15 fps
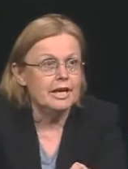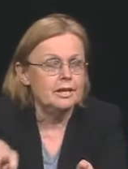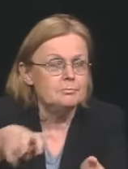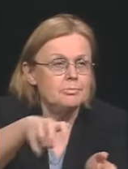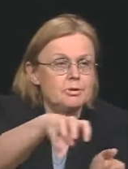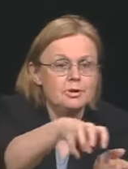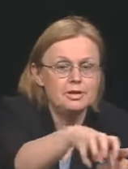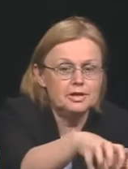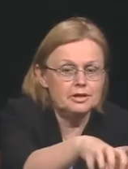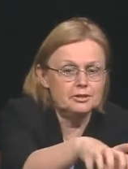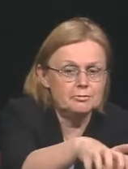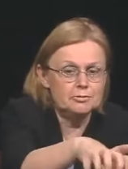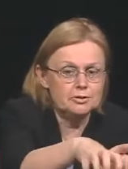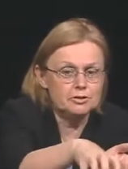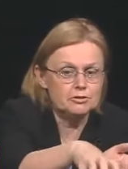and put it
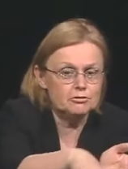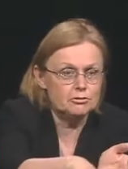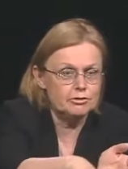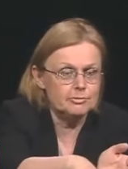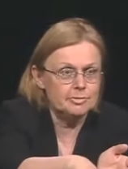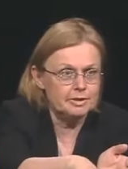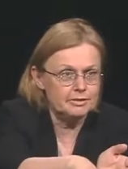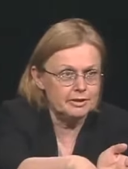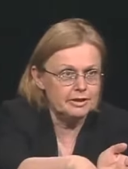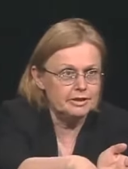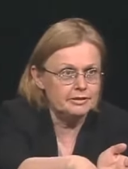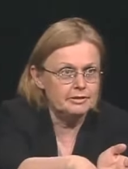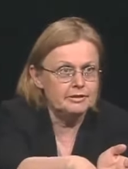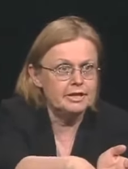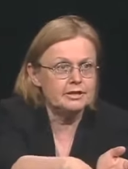into a
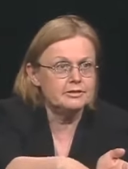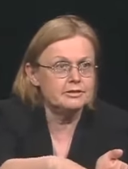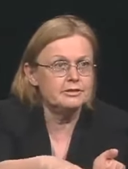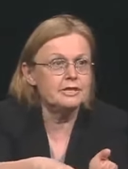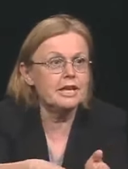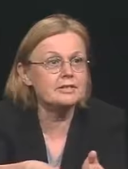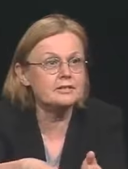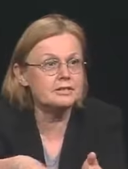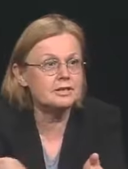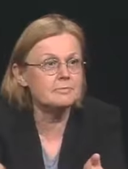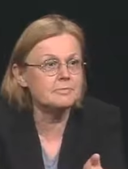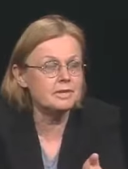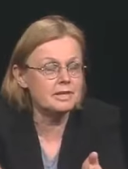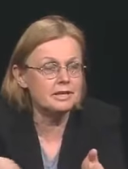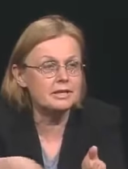strawberry. That's that's
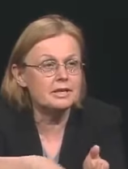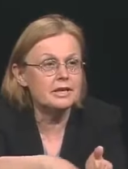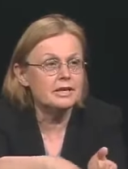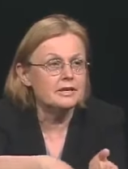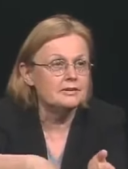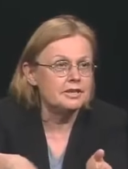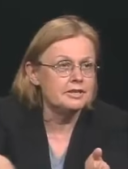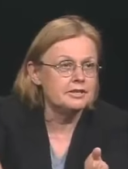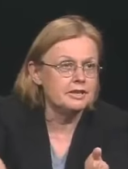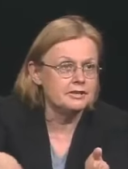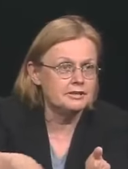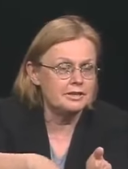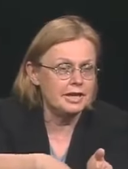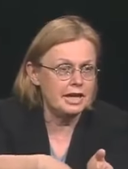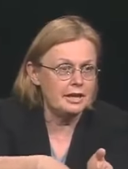something that
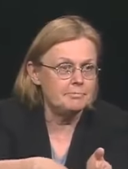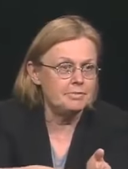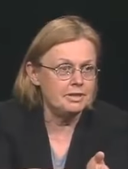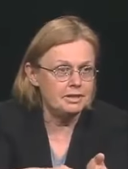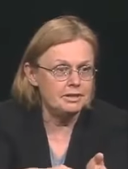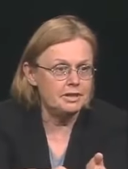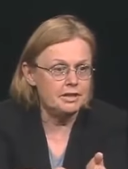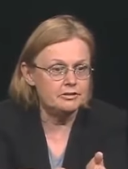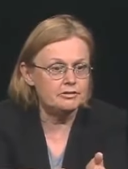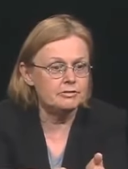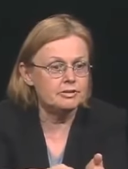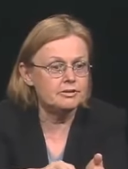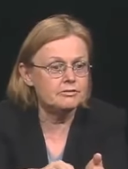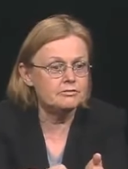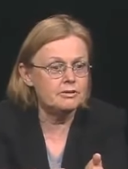doesn't happen in nature.
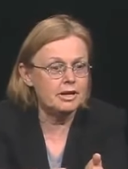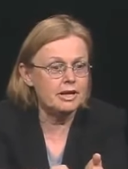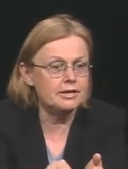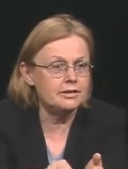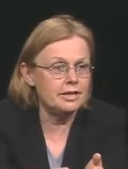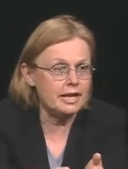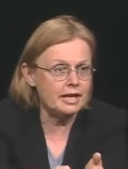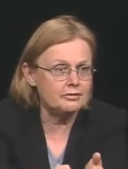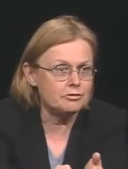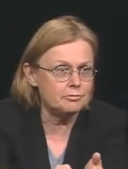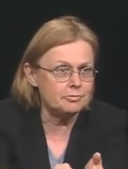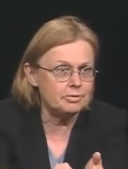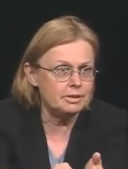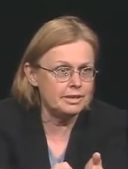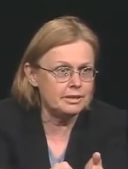It's not
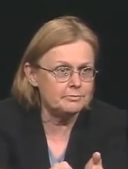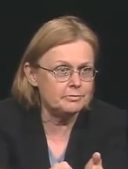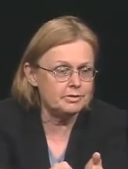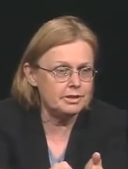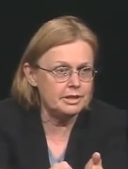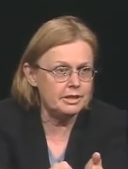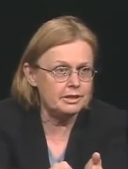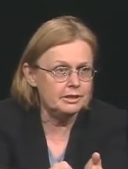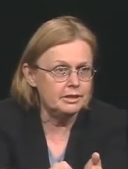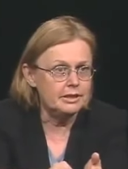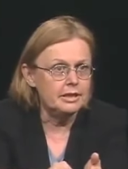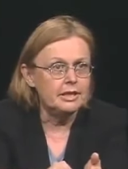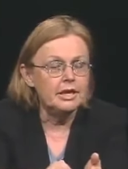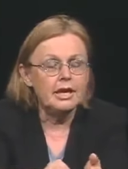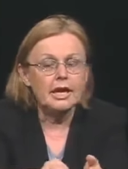natural plant breeding.
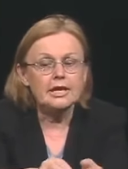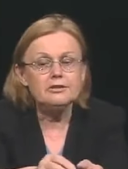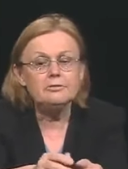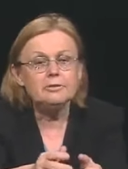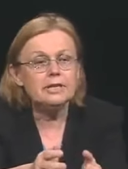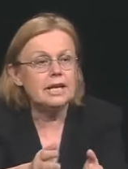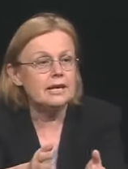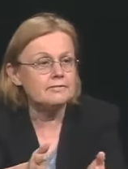And you can